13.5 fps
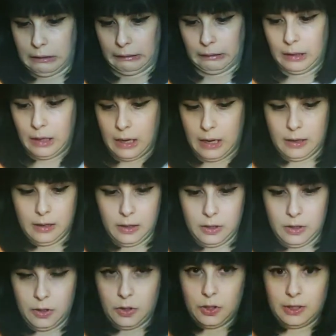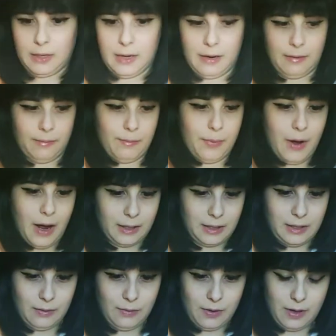Ah, there's just like
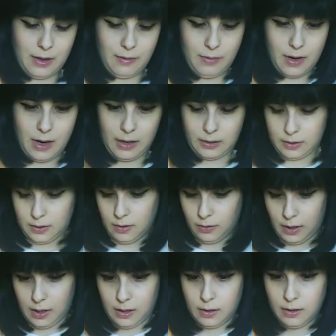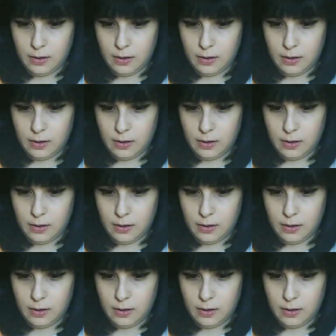box within box. Okay.